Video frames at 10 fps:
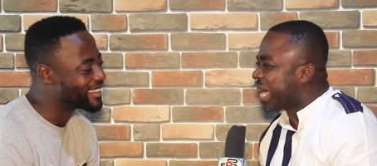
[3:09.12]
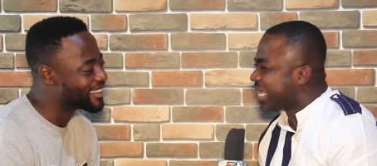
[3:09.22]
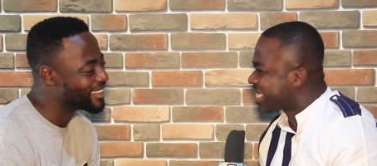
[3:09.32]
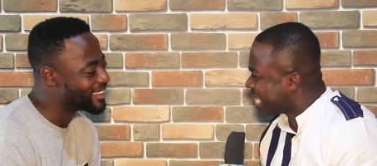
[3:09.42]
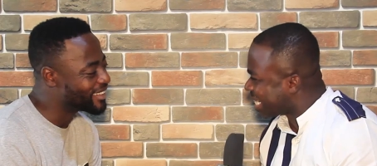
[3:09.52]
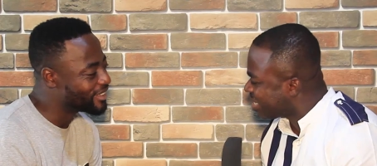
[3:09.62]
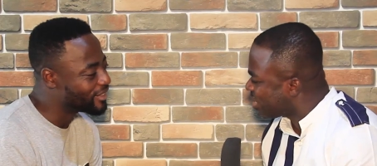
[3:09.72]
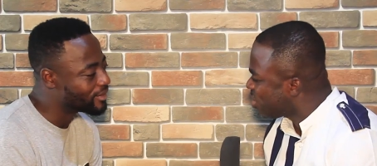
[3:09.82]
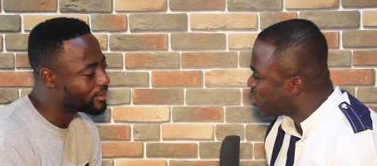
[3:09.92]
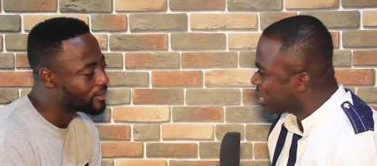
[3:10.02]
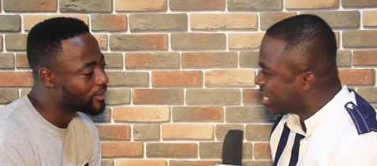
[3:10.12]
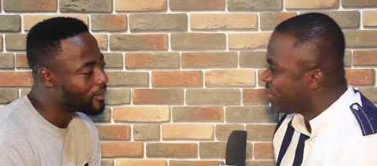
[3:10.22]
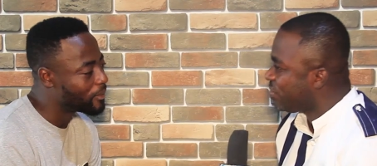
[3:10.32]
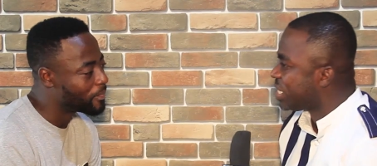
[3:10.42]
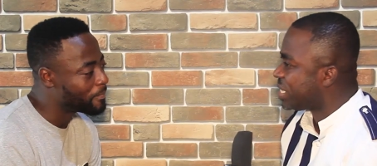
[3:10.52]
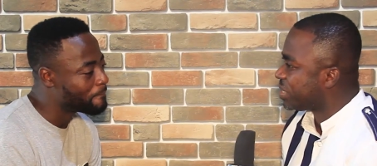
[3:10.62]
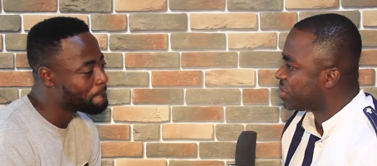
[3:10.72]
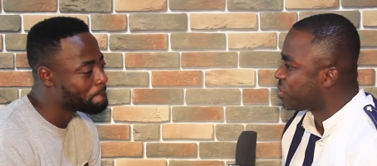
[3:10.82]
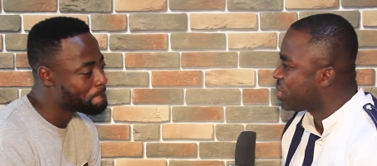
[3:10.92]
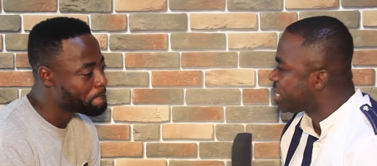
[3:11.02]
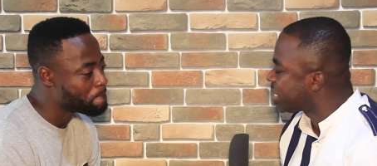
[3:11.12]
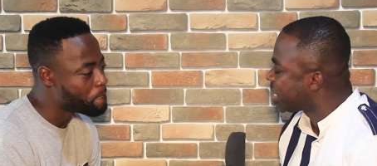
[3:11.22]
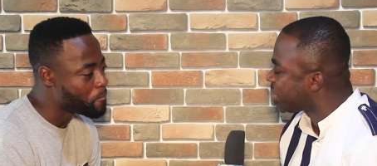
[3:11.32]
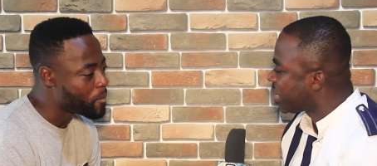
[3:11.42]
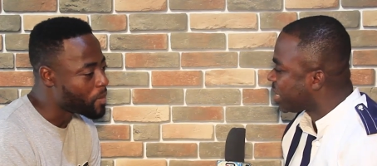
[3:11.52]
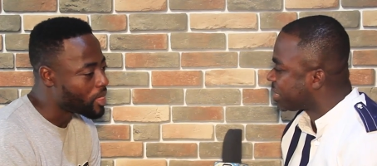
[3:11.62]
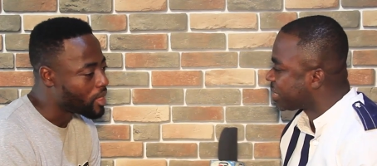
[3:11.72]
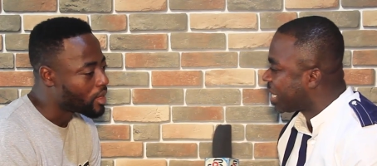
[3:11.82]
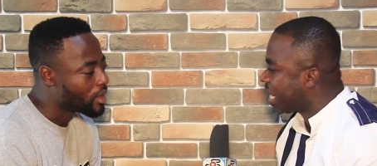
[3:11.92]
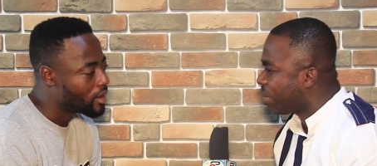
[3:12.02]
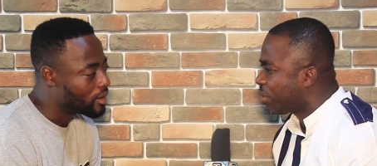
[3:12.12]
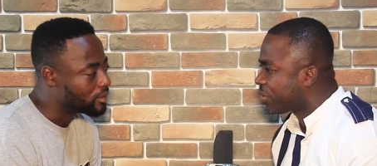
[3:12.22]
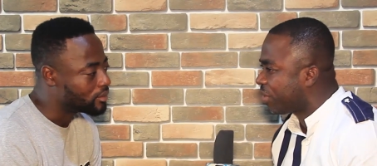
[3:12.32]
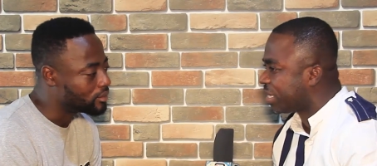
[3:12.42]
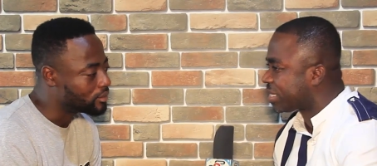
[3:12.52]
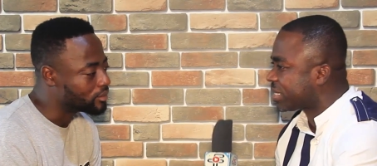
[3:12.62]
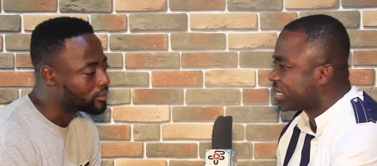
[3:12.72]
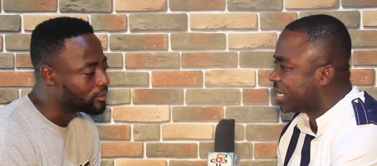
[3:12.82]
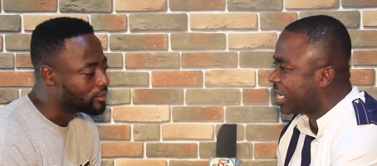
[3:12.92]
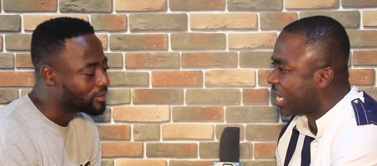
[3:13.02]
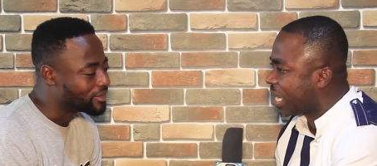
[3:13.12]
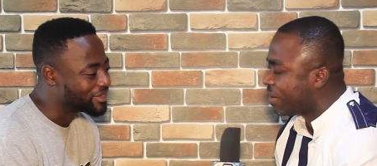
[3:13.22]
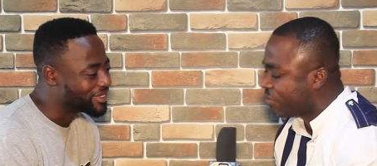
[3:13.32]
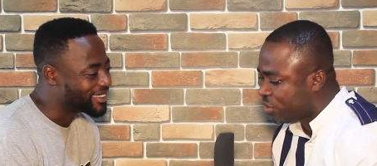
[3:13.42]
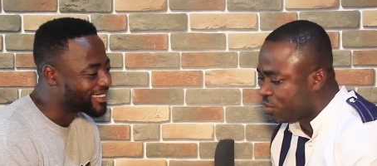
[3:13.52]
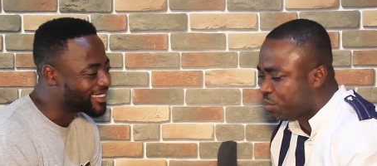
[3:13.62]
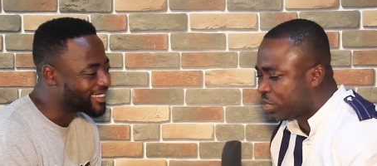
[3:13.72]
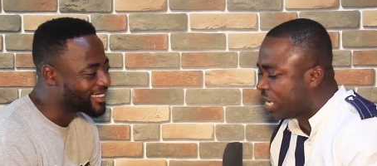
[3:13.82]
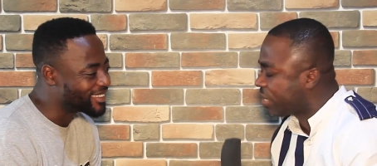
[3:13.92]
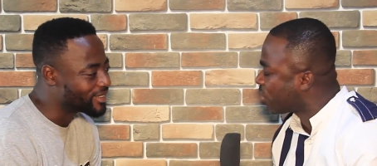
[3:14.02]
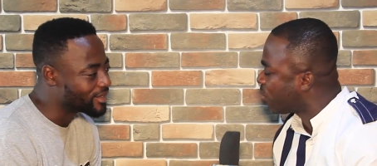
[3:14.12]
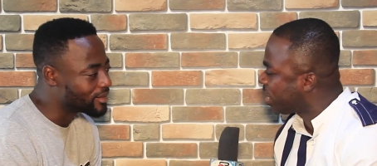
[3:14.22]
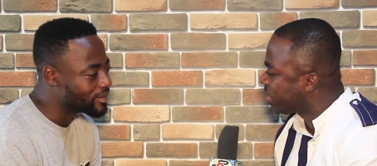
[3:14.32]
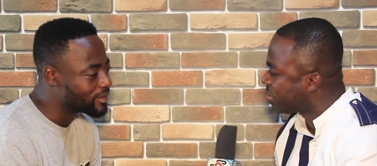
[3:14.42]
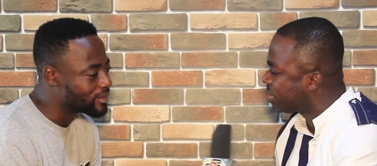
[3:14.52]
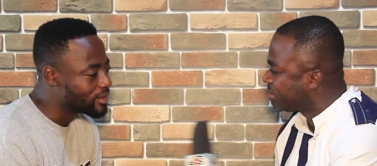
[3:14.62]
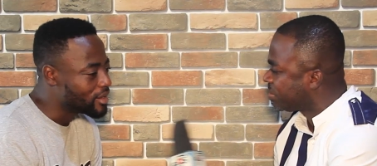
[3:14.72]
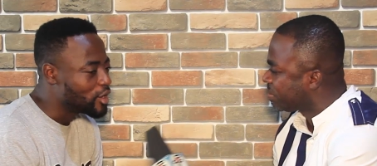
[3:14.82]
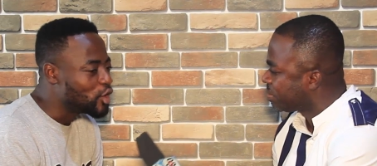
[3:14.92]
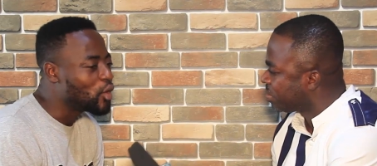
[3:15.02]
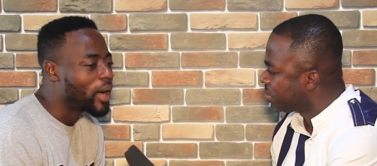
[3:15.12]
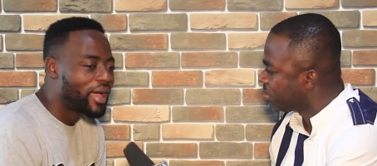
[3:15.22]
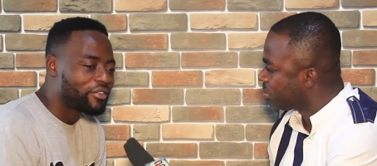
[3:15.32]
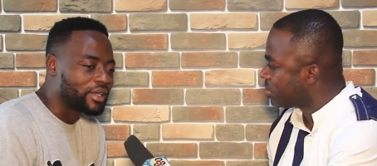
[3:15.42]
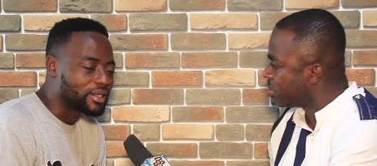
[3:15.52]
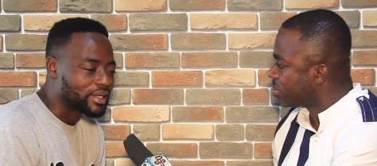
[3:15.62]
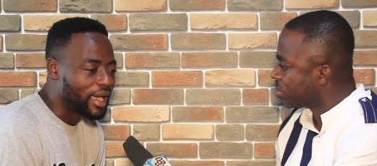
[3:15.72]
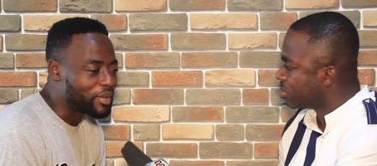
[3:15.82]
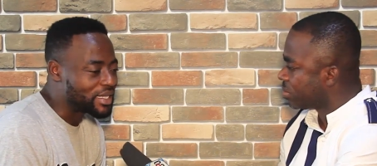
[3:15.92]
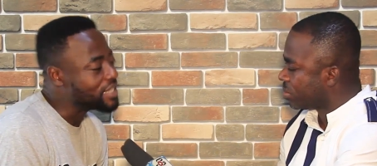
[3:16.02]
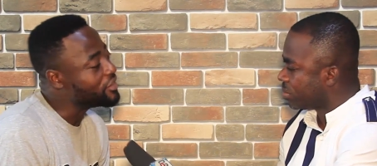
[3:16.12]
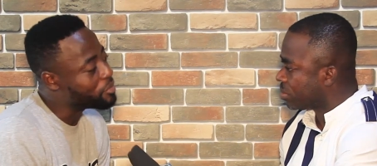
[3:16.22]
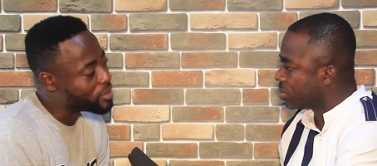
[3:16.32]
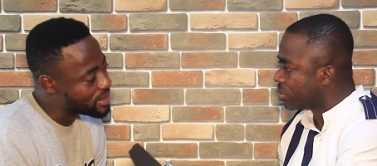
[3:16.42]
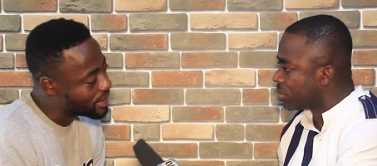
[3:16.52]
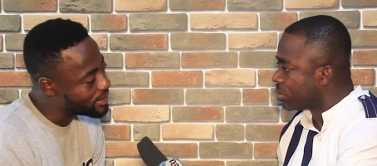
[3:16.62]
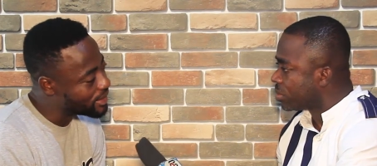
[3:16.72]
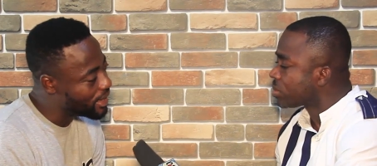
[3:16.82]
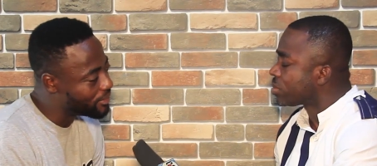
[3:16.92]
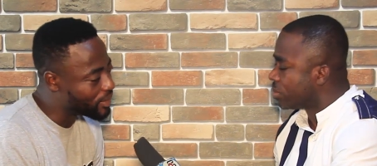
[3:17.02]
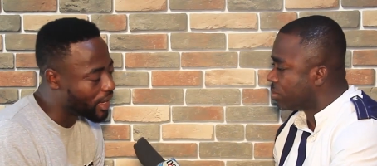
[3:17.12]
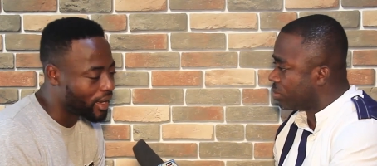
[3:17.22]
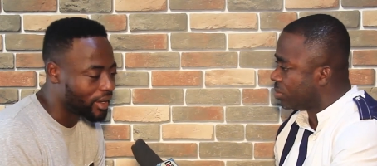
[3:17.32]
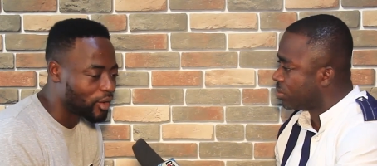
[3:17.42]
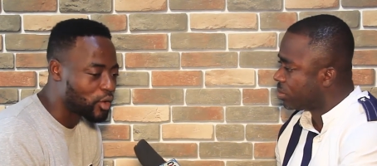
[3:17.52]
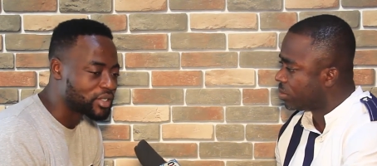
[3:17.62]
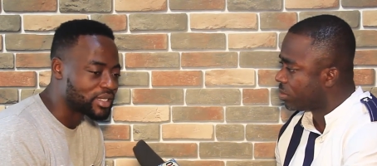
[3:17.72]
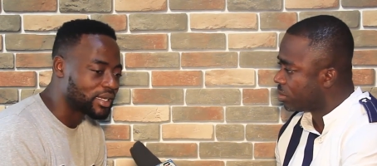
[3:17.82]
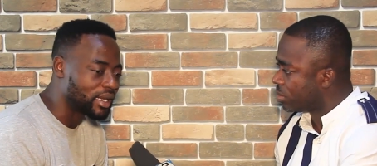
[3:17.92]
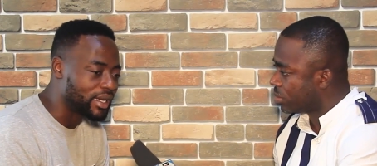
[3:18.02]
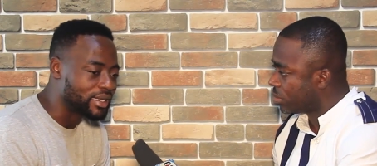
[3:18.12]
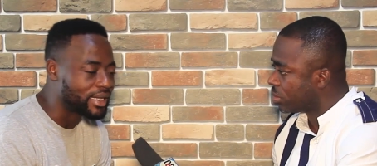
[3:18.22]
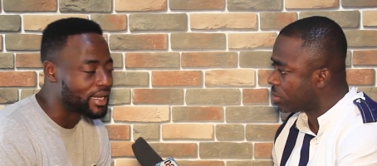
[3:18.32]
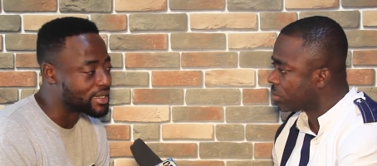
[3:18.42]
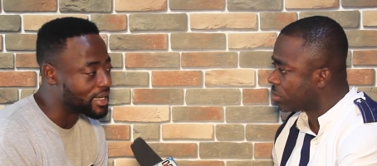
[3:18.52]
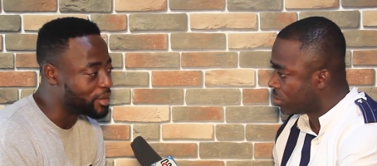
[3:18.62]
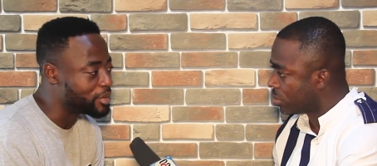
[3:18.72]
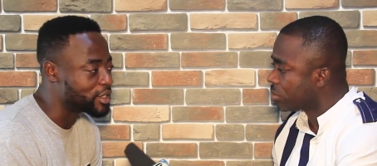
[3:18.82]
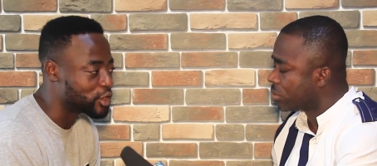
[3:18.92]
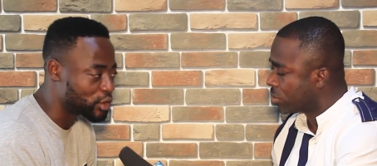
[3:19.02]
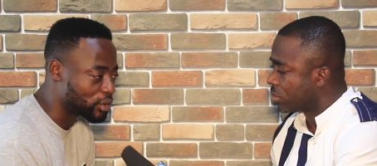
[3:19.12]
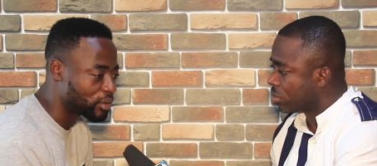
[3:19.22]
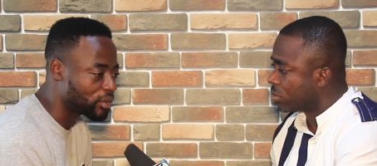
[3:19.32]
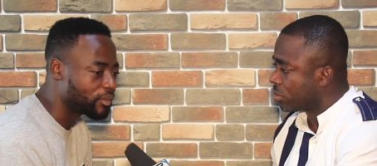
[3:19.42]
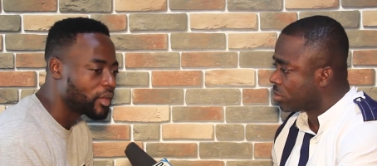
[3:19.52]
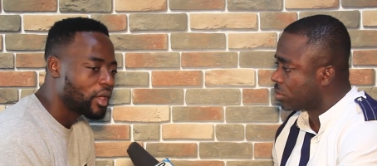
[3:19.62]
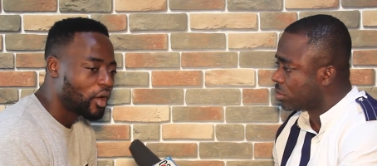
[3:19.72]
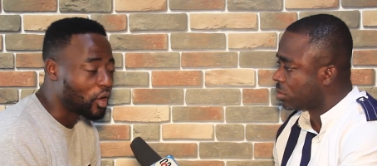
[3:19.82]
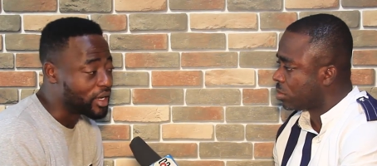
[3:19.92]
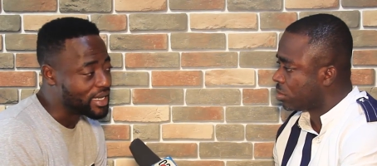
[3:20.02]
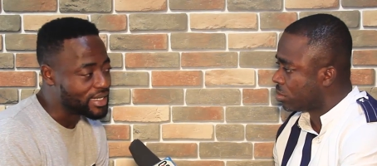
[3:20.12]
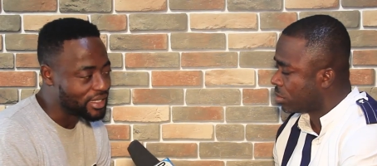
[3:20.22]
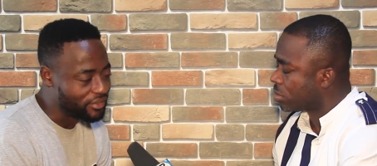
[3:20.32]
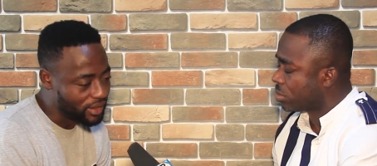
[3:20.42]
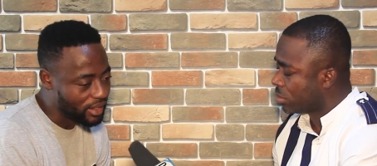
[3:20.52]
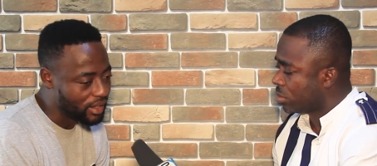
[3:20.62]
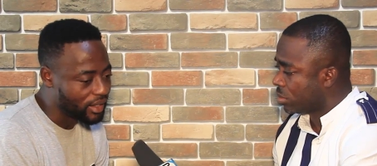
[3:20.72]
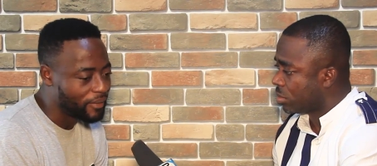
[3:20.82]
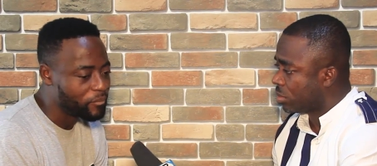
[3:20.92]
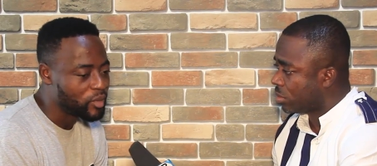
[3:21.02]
Speaker 1: I, I still see you on TV doing this and that. How about that? Uh, have you put down the comedy thing?
Speaker 2: No, I haven't. I'm a TV presenter. I host the late night celebrity show on ETV Ghana.